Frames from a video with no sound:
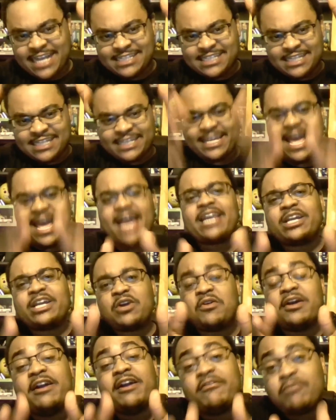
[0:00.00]
That's in the
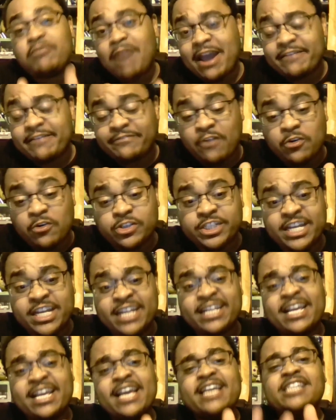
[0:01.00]
category of white folk
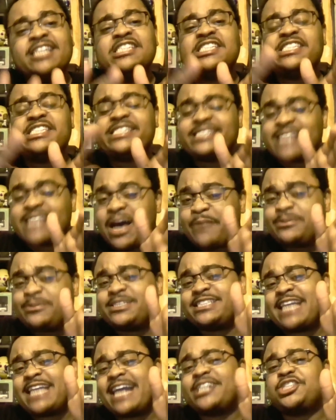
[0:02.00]
shit.
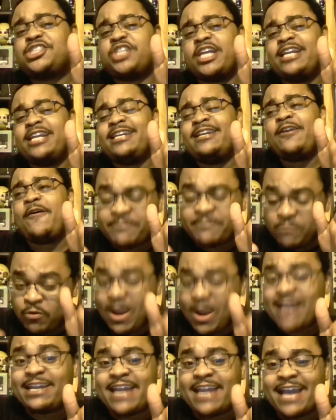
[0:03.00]
Subsection
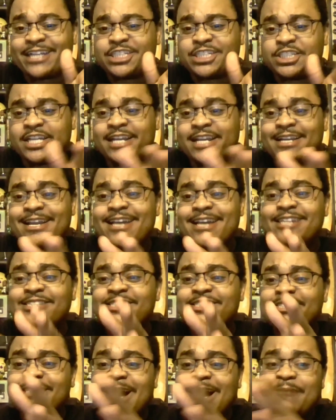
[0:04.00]
redneck shit,
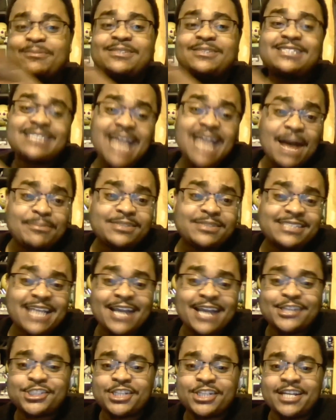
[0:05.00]

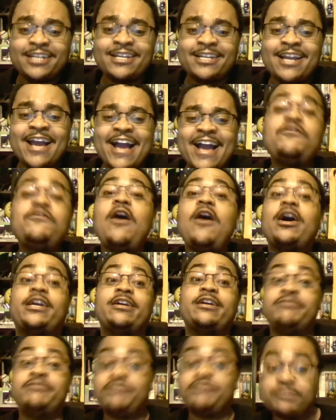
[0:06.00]
subsection
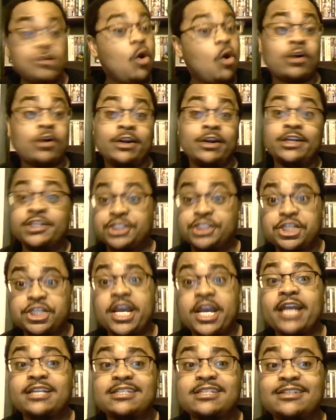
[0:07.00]
fucking Florida
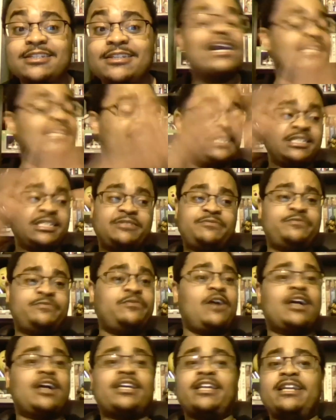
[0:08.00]
shit. Like, just
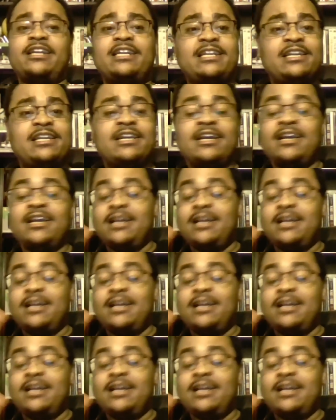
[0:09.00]
fucking.